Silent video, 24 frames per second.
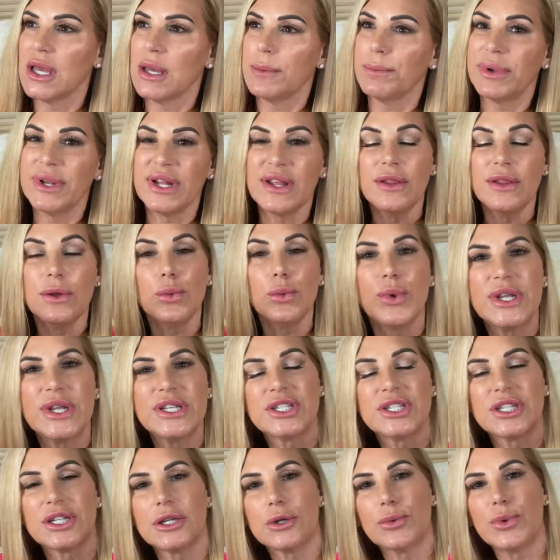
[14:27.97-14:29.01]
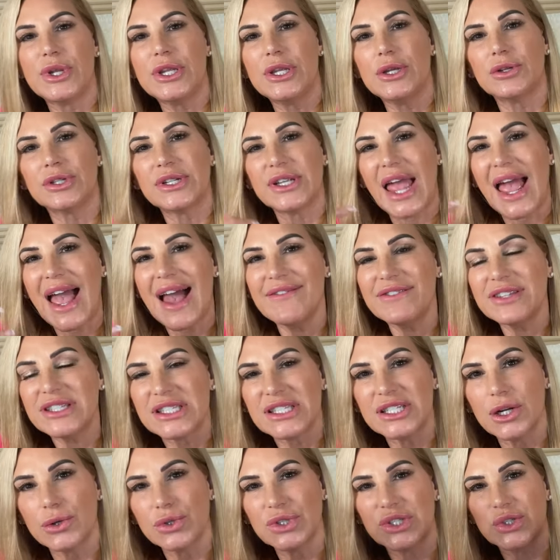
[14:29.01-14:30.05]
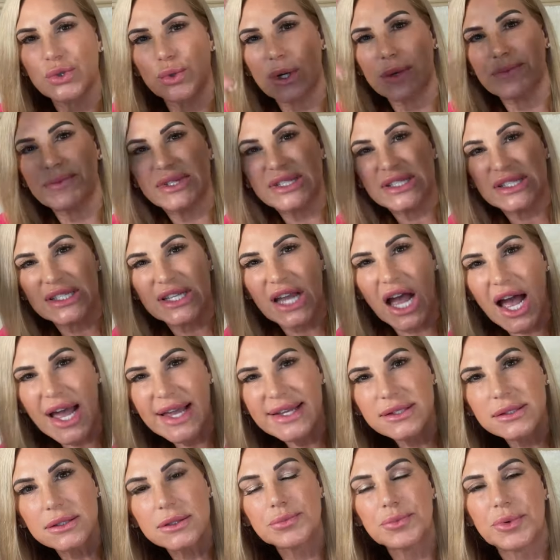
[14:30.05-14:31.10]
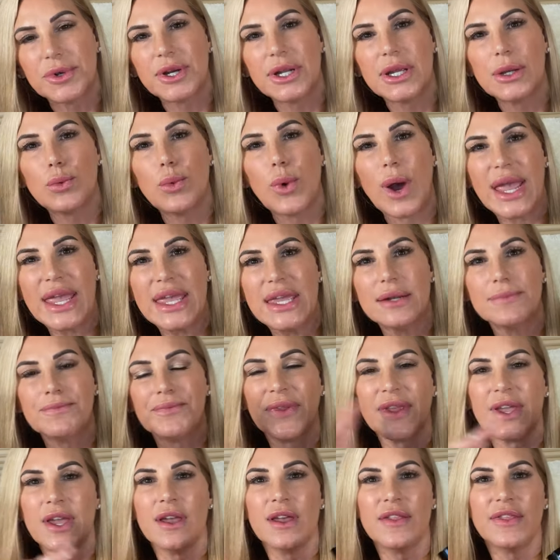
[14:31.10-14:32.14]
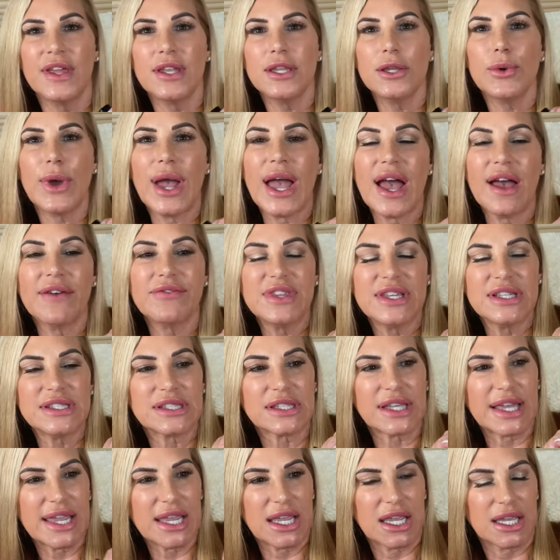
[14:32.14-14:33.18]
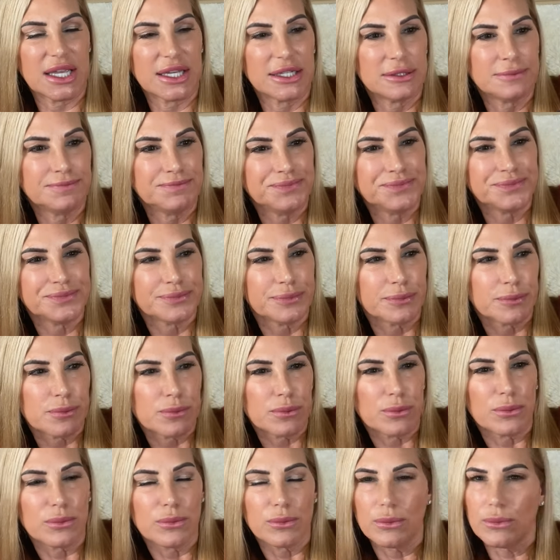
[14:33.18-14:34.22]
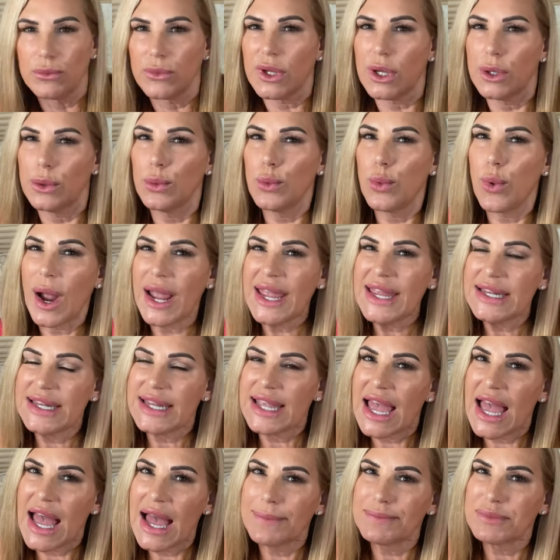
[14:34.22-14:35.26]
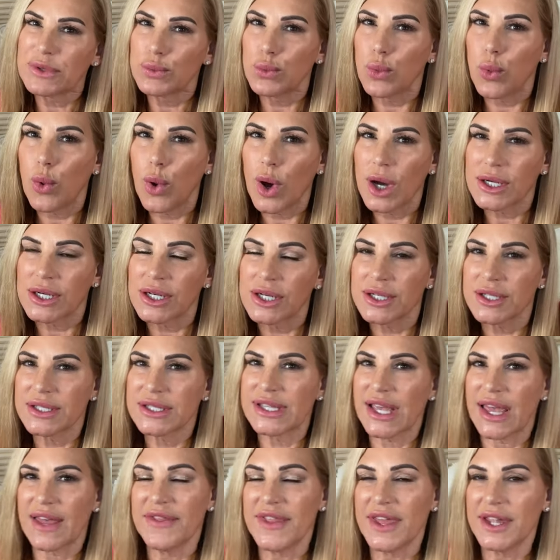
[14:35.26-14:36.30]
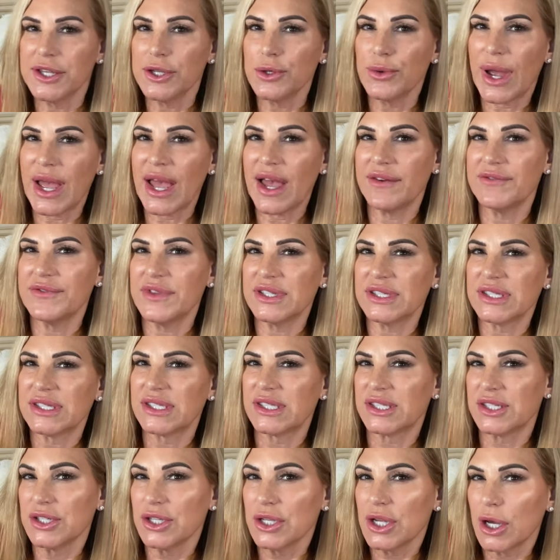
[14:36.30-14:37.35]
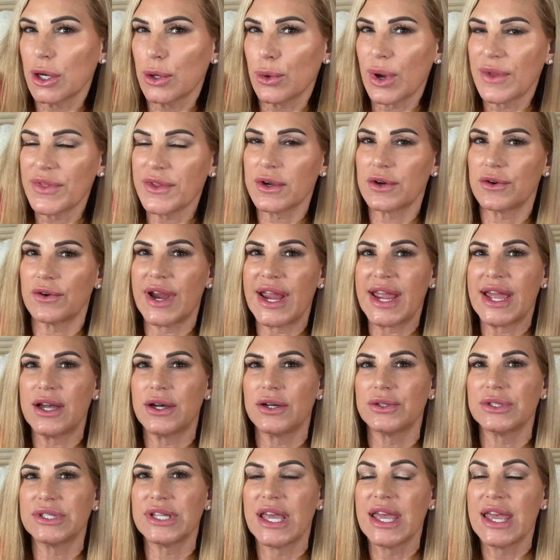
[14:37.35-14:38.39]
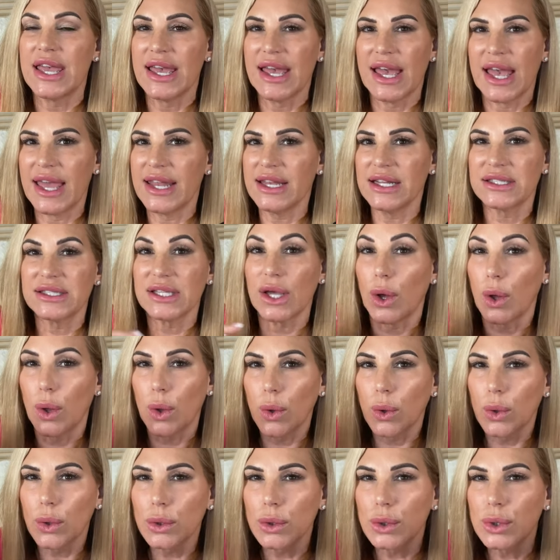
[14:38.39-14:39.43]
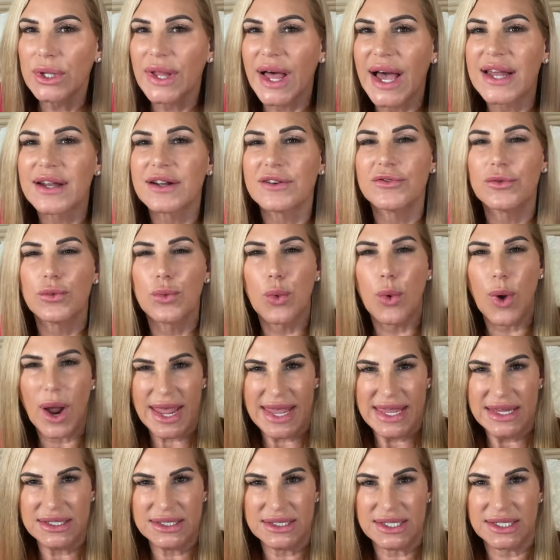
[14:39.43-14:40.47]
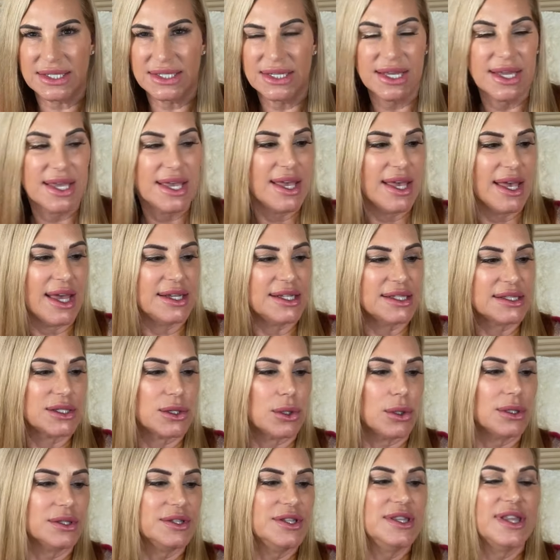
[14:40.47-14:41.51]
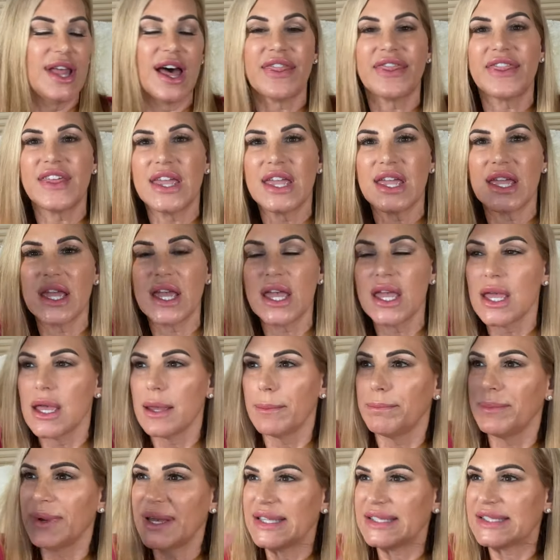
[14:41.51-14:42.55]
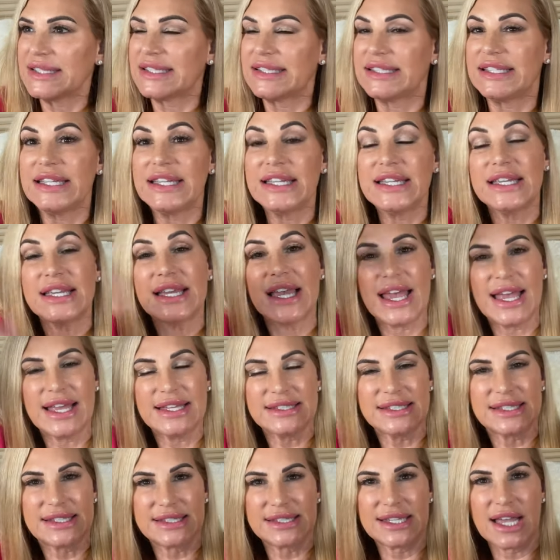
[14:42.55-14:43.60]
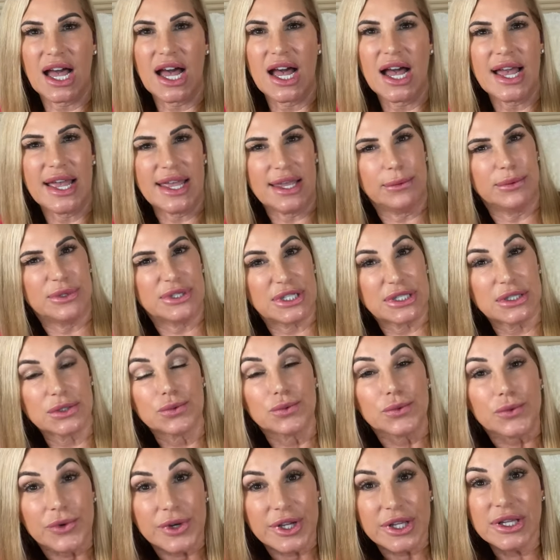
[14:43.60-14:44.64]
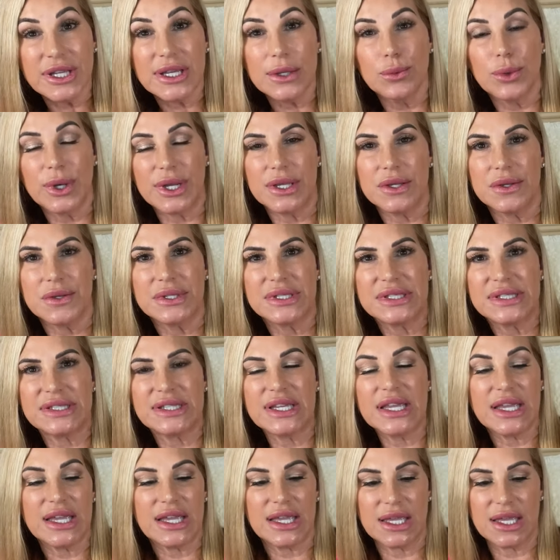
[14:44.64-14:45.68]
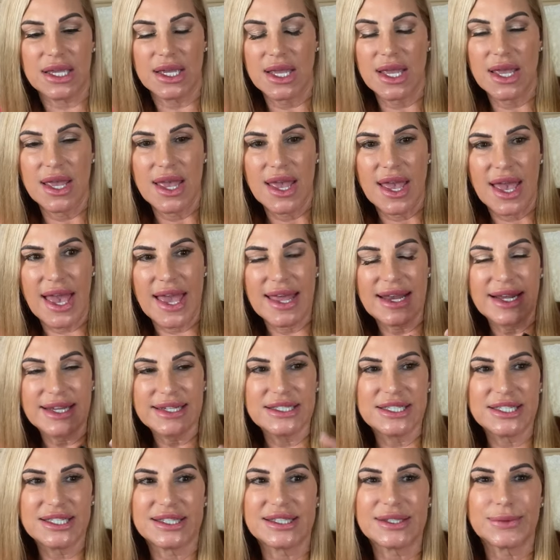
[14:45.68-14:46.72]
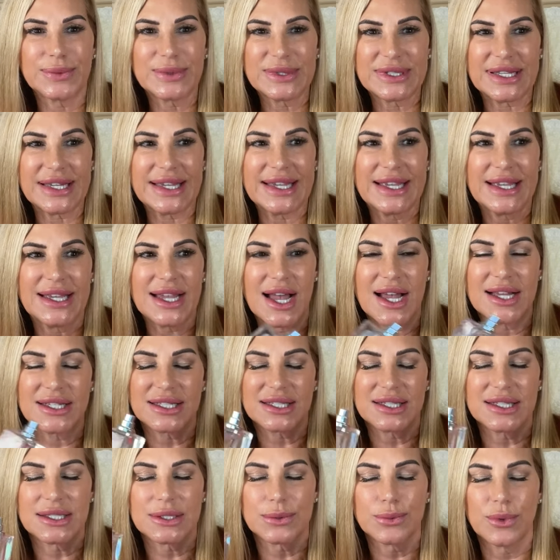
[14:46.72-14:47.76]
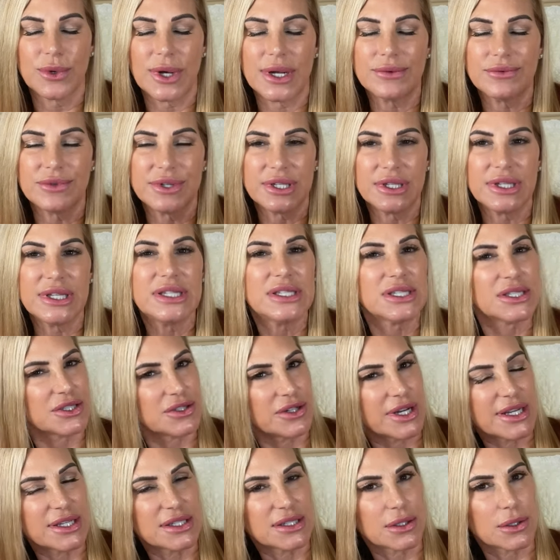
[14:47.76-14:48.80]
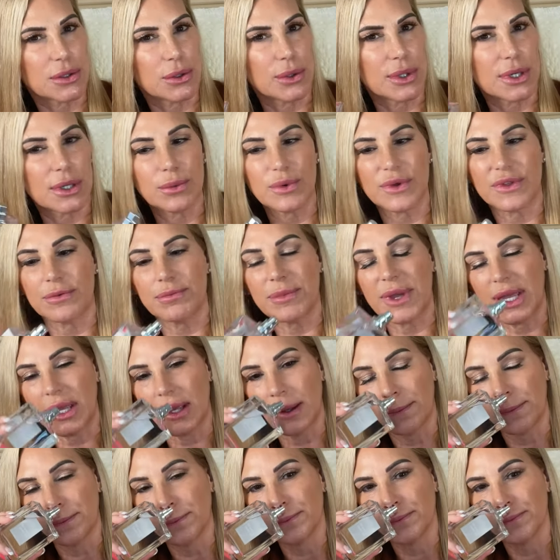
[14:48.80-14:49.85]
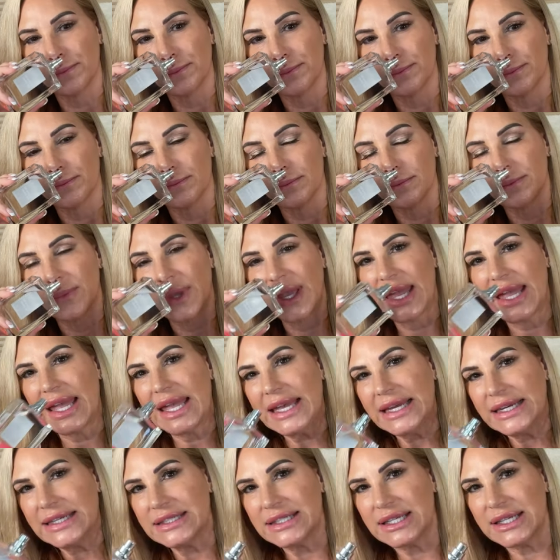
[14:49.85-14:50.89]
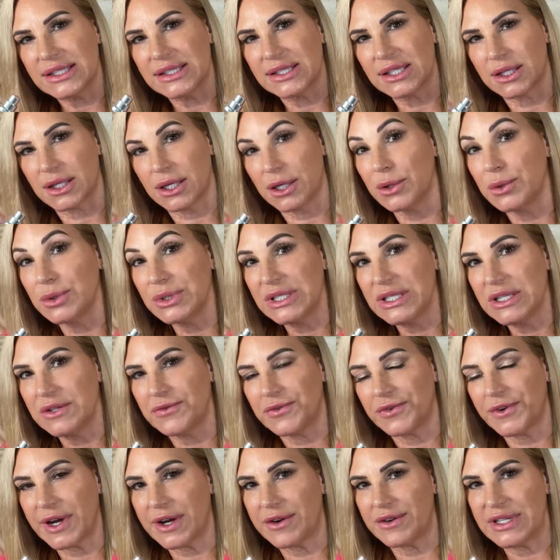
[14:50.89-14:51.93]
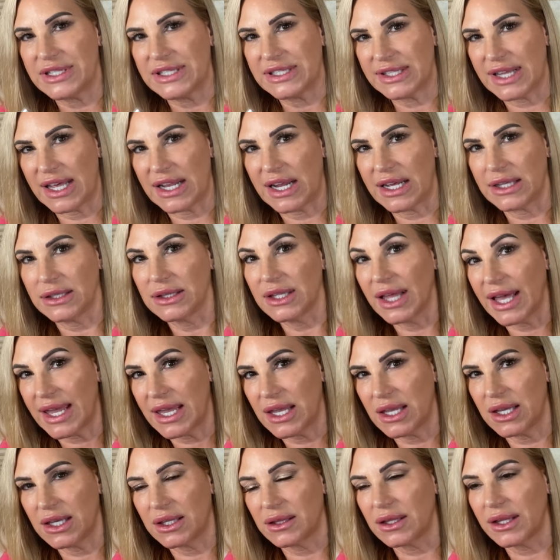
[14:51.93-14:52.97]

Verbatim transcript: But in the winter, when you have a snowstorm, the skies are pretty white. Then you have these like white-capped waters, and then you have the snow on the ground, and it's a whole lot of white. And it's called Nothing But Sea and Sky, which is really what you see. And I just was like, gosh, this one really strikes a chord with me. And it's a cozy fragrance that I like.